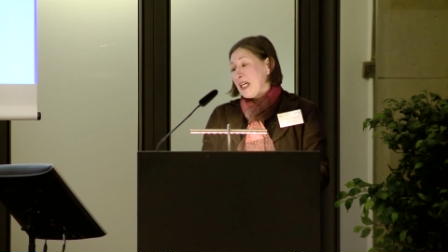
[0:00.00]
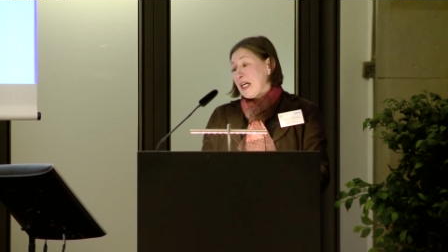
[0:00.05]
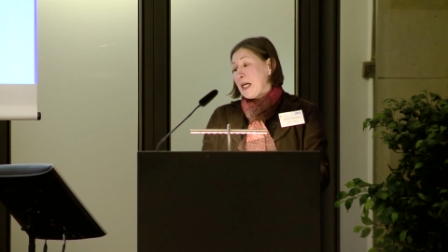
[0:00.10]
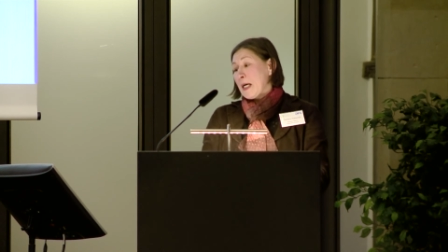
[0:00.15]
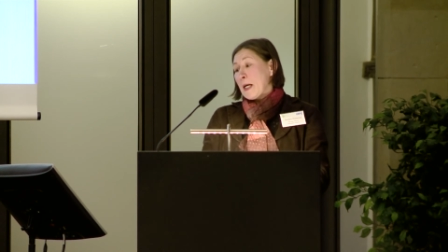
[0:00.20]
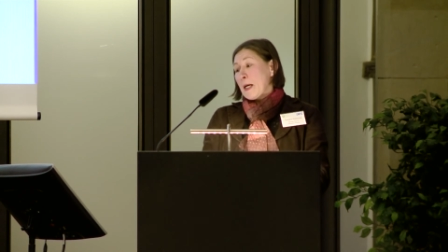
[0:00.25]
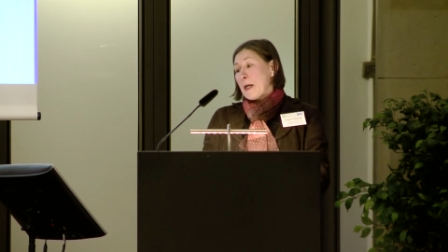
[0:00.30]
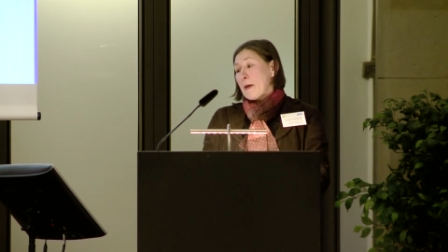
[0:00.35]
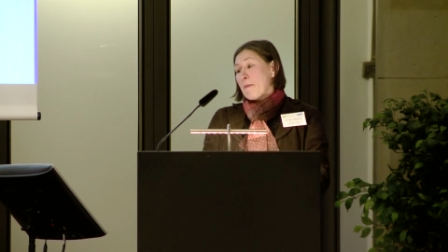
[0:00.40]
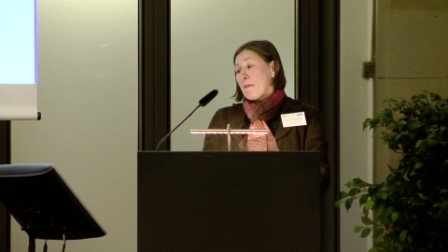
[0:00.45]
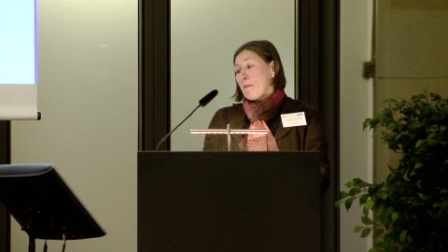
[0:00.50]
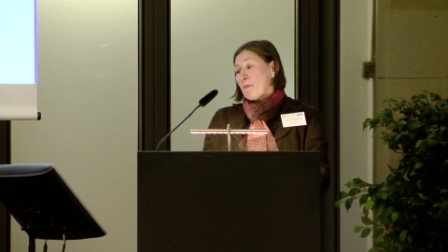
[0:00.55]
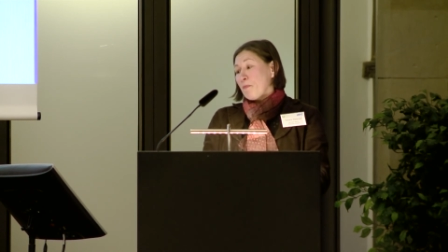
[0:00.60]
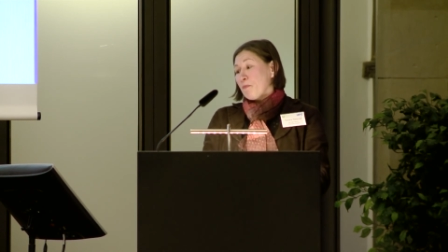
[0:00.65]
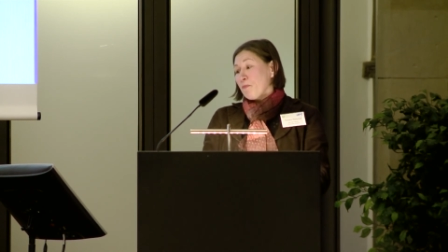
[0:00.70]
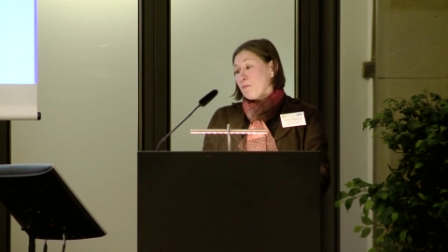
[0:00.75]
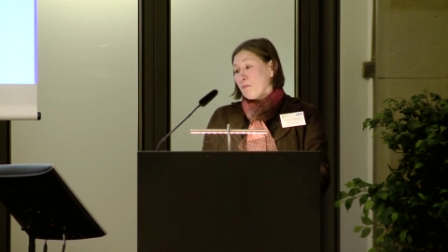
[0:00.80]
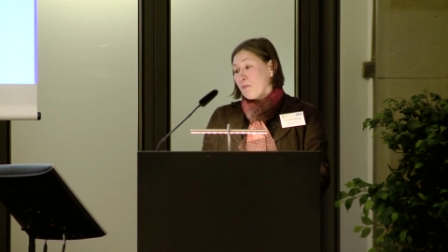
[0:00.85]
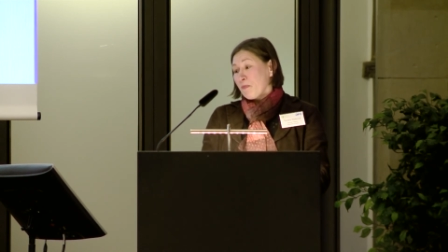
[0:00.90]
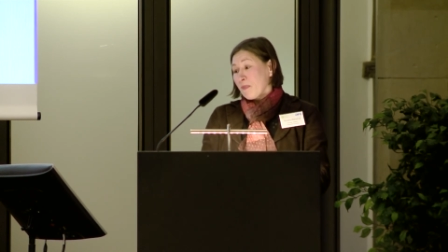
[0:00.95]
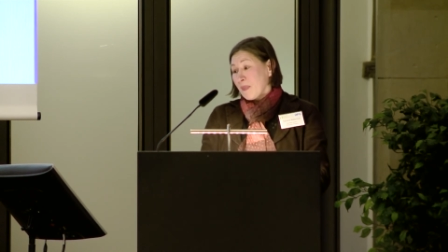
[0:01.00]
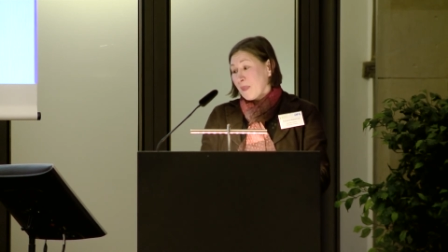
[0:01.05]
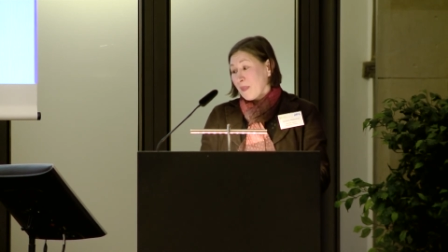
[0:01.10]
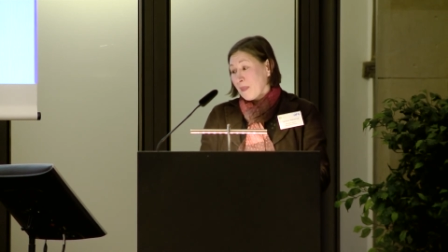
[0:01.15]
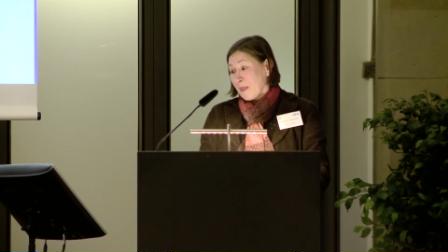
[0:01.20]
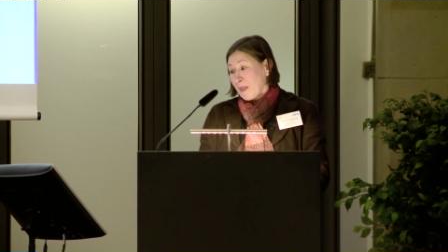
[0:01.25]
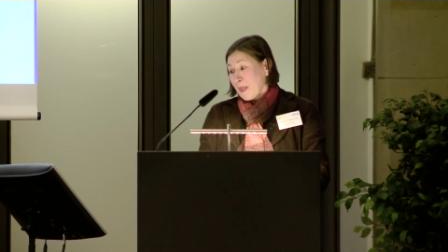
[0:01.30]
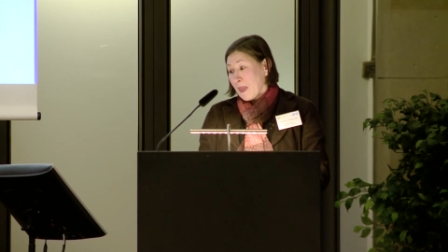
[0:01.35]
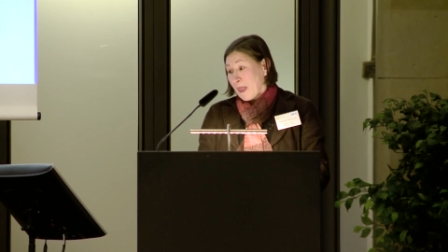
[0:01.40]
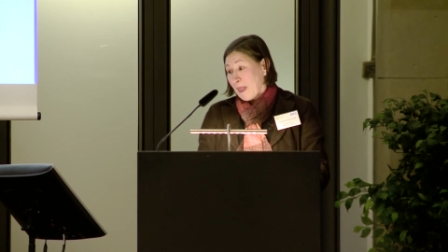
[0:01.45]
um,
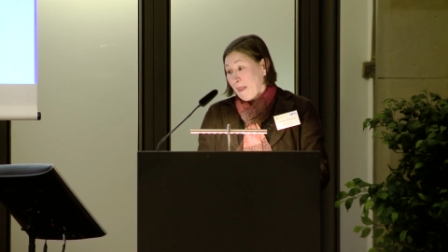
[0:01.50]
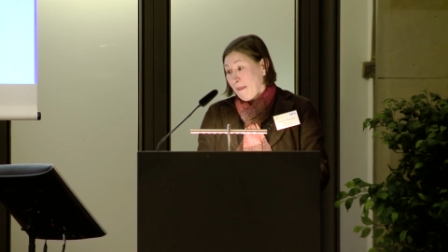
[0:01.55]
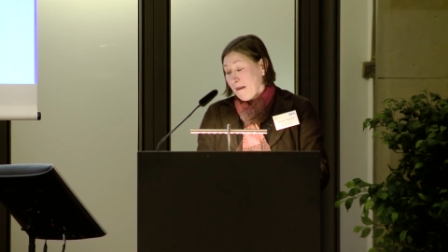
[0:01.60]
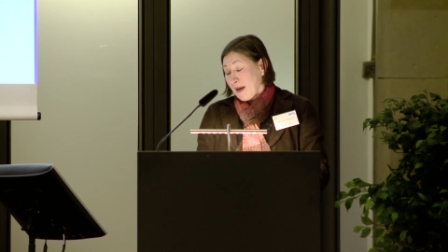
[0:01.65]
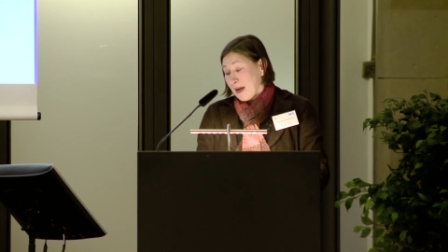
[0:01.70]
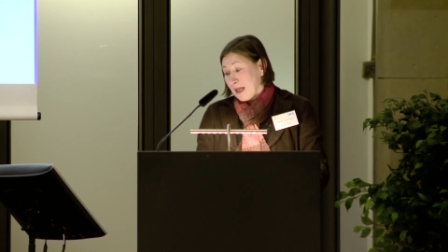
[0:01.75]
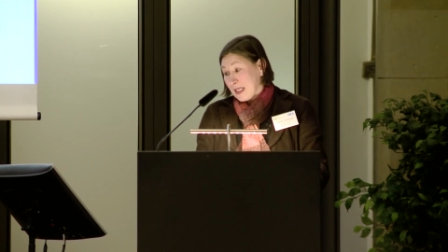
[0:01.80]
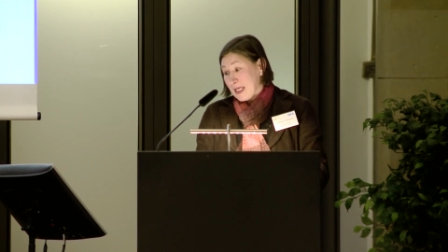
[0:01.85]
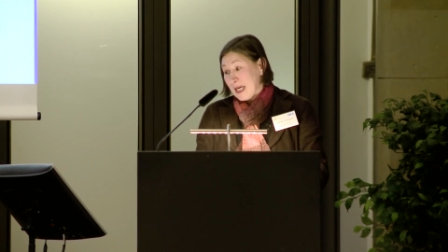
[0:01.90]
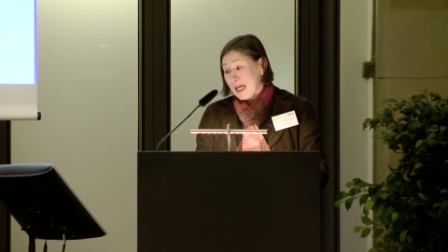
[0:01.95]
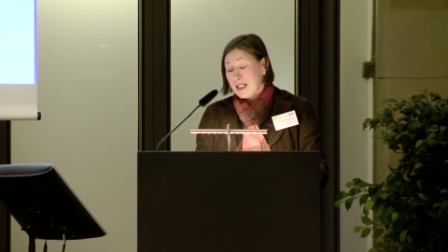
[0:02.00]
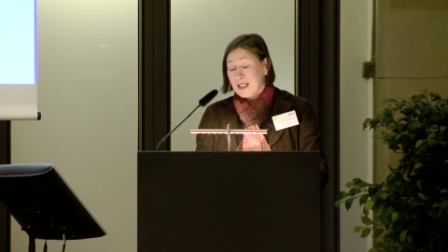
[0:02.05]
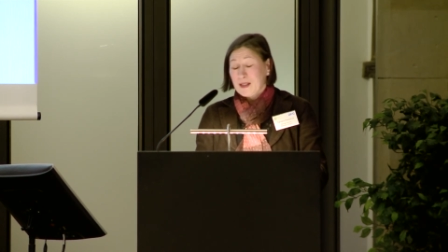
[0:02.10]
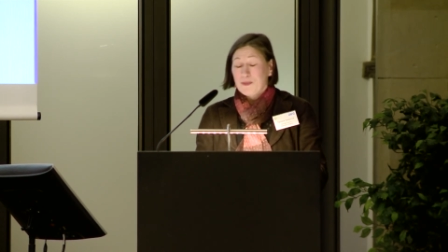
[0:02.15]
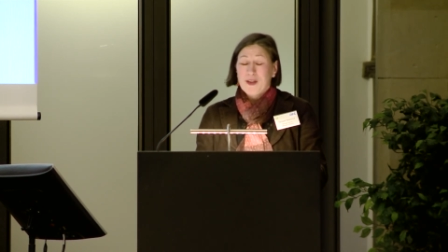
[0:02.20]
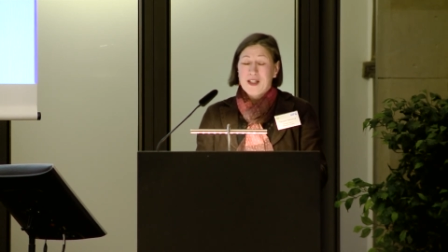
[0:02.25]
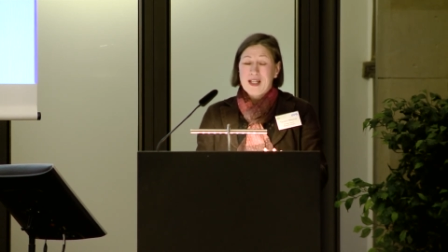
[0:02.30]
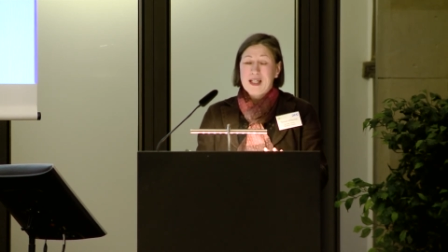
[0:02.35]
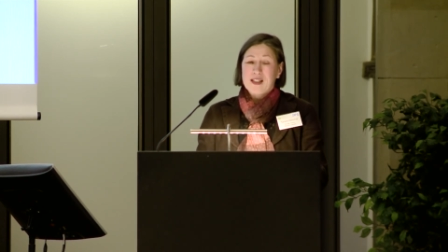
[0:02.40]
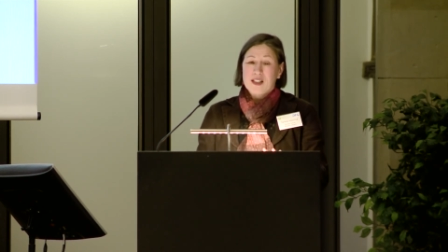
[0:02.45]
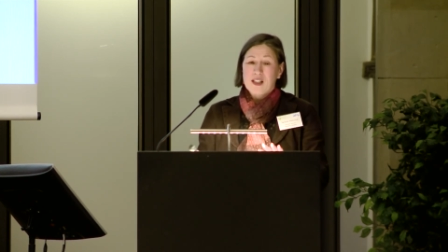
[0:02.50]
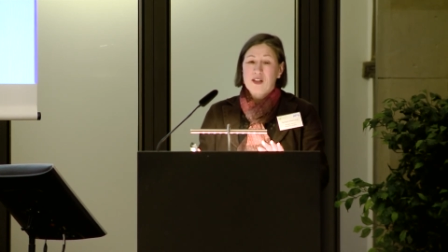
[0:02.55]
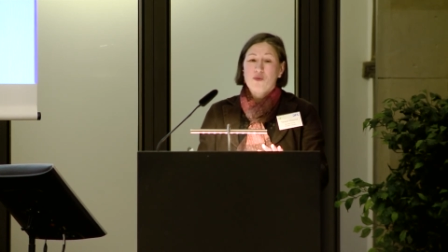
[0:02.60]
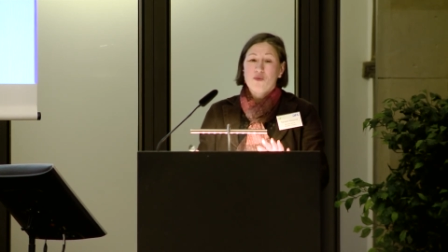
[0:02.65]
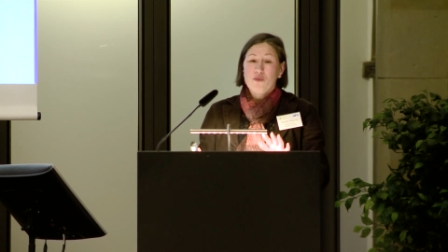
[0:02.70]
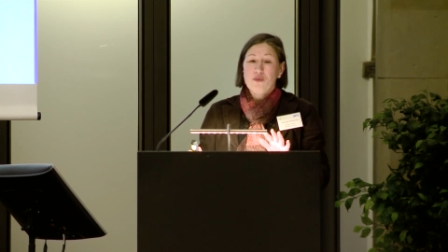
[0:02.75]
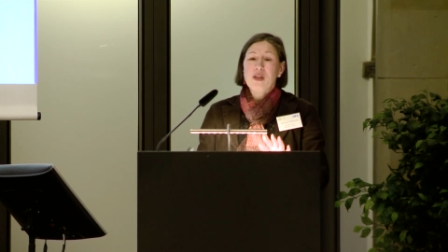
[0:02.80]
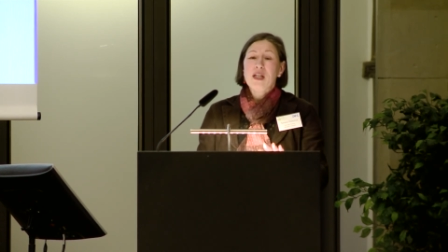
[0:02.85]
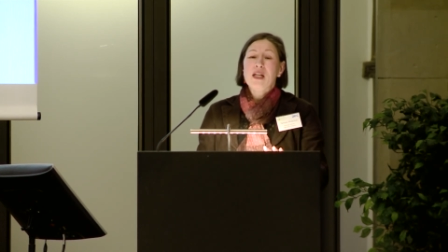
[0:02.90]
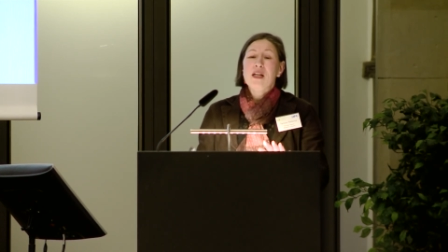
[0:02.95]
yes, but it's
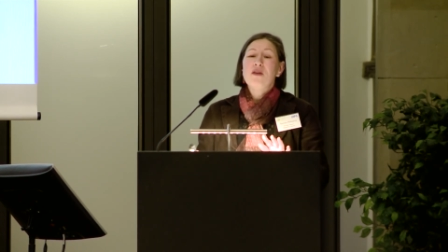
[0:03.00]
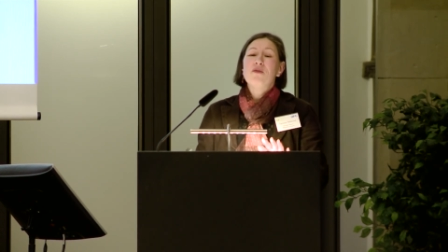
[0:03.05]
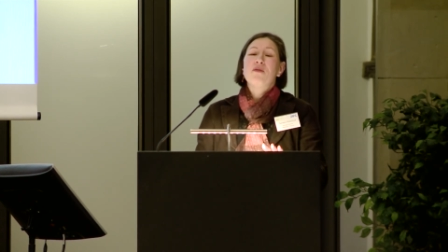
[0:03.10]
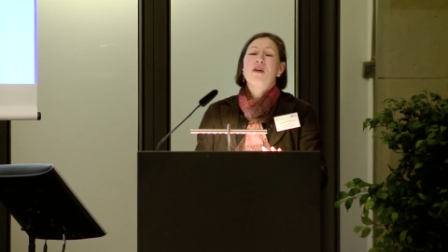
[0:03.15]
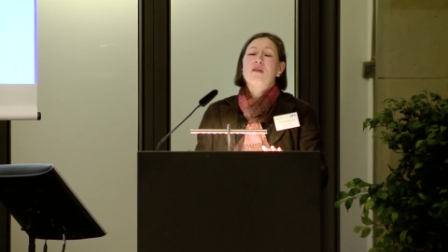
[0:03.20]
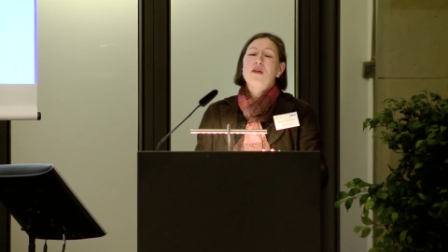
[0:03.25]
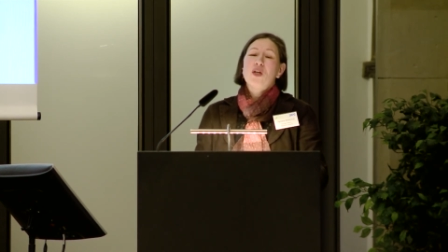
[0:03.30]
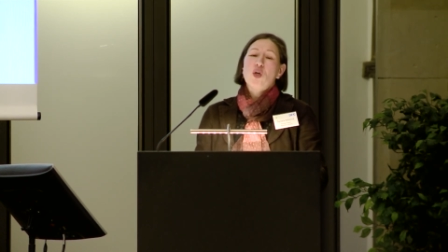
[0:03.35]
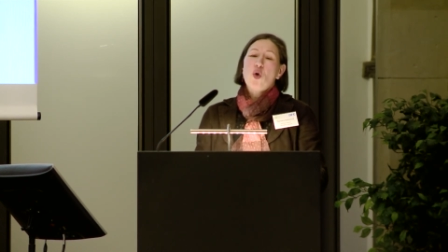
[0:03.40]
really very